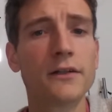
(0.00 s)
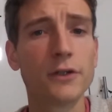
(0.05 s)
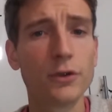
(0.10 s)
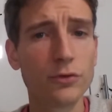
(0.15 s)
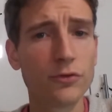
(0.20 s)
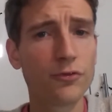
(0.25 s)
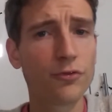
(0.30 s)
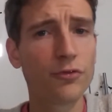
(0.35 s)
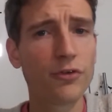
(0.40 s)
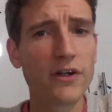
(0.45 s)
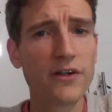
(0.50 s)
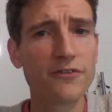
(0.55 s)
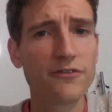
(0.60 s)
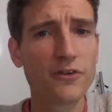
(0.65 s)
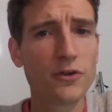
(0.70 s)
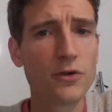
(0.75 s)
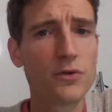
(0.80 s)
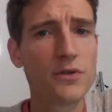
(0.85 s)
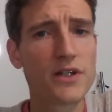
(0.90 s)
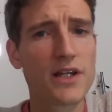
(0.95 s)
Gluten-free
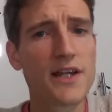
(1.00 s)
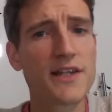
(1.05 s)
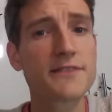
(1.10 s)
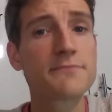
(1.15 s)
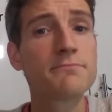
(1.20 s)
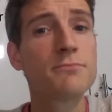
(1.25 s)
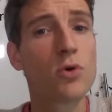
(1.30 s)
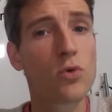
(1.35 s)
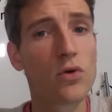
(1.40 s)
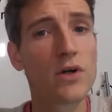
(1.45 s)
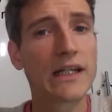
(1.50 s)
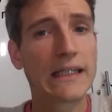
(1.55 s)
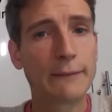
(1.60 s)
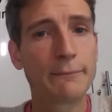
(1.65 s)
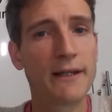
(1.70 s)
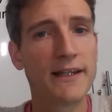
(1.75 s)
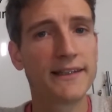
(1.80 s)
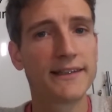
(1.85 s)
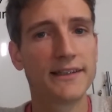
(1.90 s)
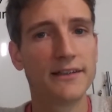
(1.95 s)
food is more
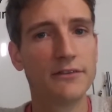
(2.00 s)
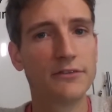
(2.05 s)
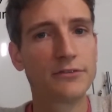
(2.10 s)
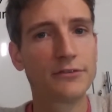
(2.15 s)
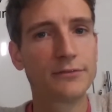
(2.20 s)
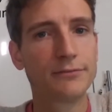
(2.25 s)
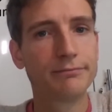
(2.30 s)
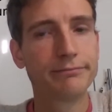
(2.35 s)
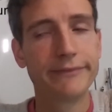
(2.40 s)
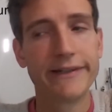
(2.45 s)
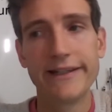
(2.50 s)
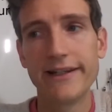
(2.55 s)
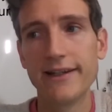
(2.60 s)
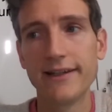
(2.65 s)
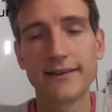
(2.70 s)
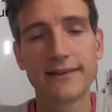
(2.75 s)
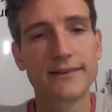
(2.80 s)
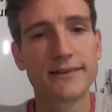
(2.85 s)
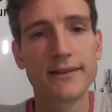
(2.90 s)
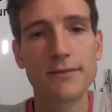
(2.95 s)
expensive. It
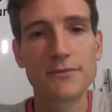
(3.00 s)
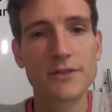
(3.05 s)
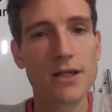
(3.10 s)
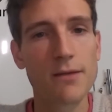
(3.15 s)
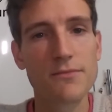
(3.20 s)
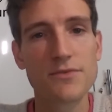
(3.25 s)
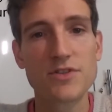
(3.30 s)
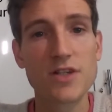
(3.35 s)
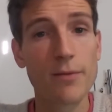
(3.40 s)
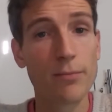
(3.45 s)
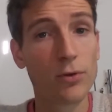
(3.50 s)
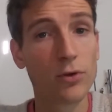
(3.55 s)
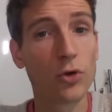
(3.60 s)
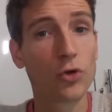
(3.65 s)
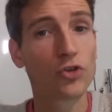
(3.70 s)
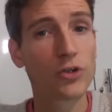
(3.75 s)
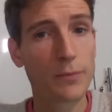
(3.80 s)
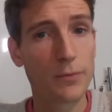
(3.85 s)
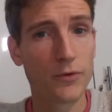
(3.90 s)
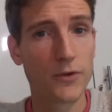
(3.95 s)
is sometimes double
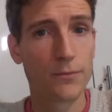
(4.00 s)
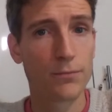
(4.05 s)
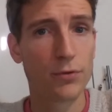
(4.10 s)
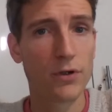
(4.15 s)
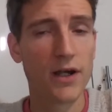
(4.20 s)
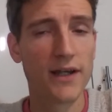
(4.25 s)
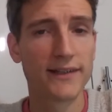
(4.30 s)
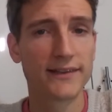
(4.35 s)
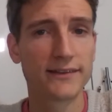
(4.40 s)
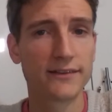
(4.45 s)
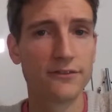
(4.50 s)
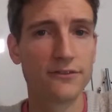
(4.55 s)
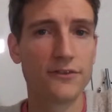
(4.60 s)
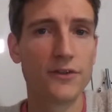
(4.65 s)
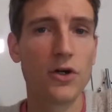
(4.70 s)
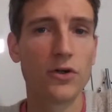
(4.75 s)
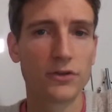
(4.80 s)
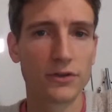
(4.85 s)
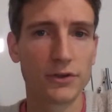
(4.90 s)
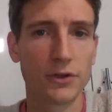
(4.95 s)
or triple the price of
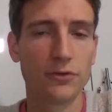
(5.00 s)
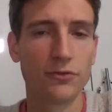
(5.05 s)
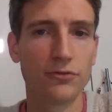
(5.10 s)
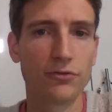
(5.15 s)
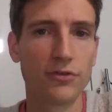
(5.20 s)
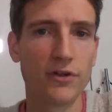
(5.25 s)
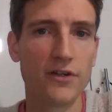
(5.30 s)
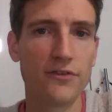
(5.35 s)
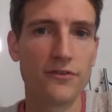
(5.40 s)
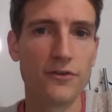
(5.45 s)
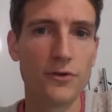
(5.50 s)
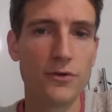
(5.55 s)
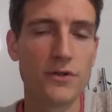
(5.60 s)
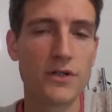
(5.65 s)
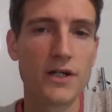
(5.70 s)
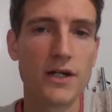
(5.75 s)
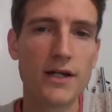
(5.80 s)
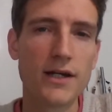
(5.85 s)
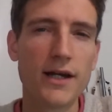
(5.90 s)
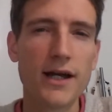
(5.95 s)
non-gluten-free
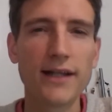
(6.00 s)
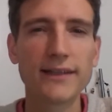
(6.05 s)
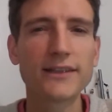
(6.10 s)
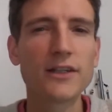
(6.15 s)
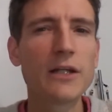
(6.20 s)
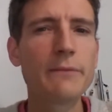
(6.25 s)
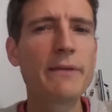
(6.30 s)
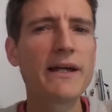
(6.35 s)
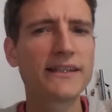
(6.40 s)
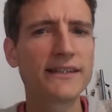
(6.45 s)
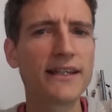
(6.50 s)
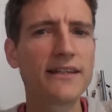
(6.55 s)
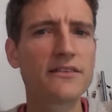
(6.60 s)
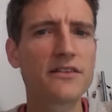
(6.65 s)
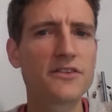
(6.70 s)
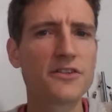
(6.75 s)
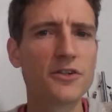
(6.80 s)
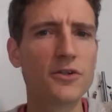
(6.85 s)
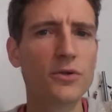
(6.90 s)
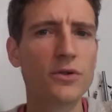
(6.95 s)
food. And so the best thing
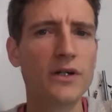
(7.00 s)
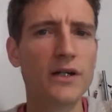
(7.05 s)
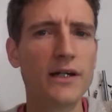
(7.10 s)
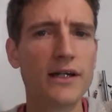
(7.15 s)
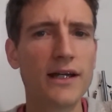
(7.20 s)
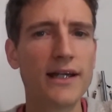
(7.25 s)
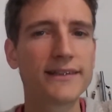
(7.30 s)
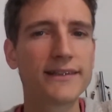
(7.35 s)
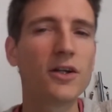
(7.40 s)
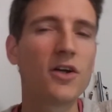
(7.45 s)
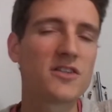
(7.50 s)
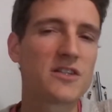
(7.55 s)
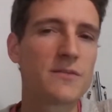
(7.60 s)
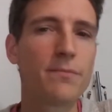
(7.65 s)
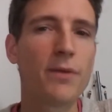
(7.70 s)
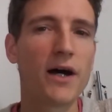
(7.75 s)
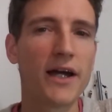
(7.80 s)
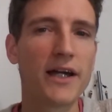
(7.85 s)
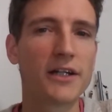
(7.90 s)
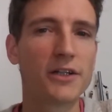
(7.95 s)
to do is not to
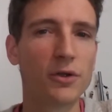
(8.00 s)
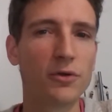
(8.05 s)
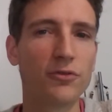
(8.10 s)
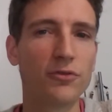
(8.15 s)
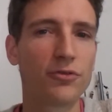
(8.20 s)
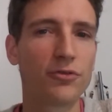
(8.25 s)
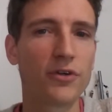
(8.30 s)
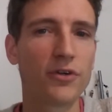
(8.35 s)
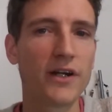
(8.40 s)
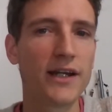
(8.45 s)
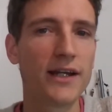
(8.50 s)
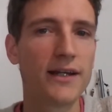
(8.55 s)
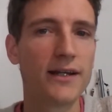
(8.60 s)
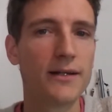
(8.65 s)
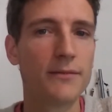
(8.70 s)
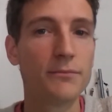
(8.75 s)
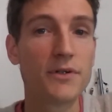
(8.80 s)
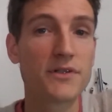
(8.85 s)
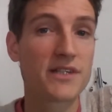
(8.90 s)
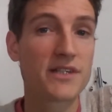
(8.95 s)
buy gluten-free,
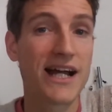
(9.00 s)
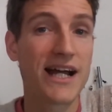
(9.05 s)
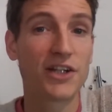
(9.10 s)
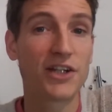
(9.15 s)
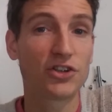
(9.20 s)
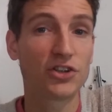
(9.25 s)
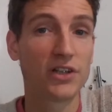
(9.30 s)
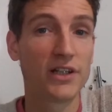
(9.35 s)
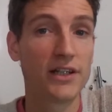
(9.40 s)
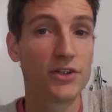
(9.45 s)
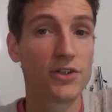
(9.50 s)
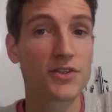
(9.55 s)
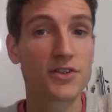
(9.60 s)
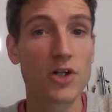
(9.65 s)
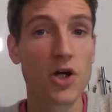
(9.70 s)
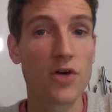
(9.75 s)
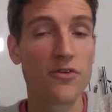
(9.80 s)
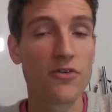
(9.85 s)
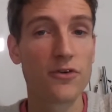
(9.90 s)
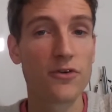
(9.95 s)
but to actually
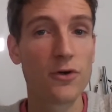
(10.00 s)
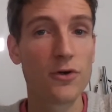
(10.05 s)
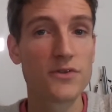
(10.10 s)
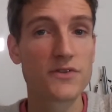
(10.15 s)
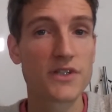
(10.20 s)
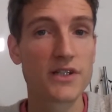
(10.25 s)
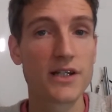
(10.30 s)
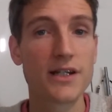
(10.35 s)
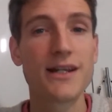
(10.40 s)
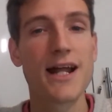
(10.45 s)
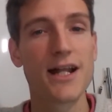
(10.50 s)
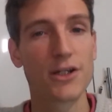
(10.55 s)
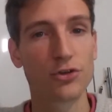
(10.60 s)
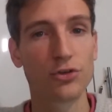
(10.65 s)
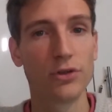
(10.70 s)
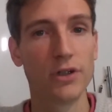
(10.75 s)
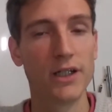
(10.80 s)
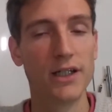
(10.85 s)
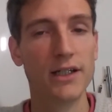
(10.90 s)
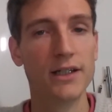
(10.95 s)
just go for foods that are
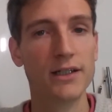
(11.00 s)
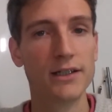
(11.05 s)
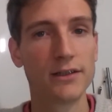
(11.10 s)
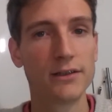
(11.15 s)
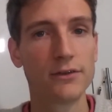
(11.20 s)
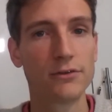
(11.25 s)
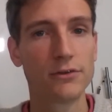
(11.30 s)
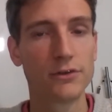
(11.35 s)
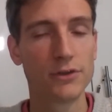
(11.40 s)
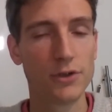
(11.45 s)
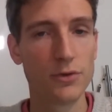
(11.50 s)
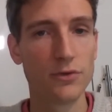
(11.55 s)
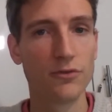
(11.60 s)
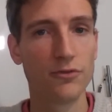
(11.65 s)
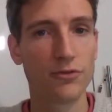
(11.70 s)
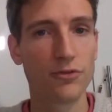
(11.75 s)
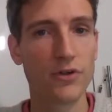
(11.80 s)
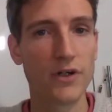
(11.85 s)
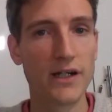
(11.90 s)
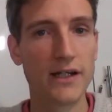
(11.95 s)
naturally
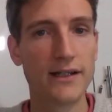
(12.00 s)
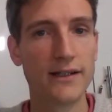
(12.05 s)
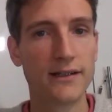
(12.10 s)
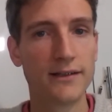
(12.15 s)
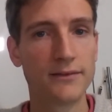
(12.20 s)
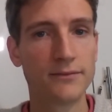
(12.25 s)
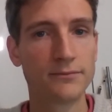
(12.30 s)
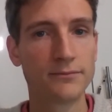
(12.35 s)
gluten-free.